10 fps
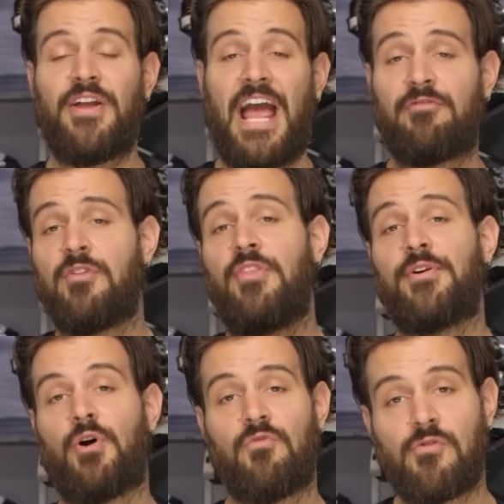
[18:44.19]
that
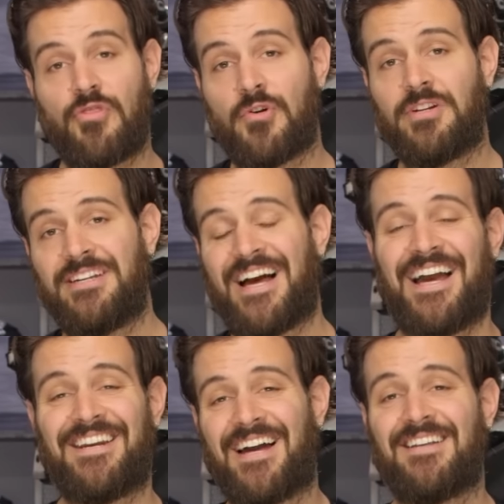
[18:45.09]
everything over
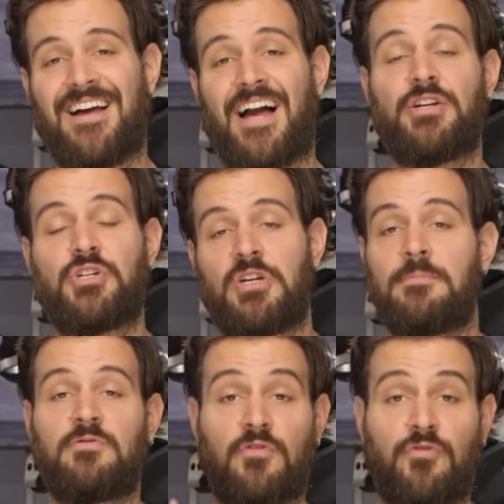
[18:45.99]
thirty-nine ninety-nine ships for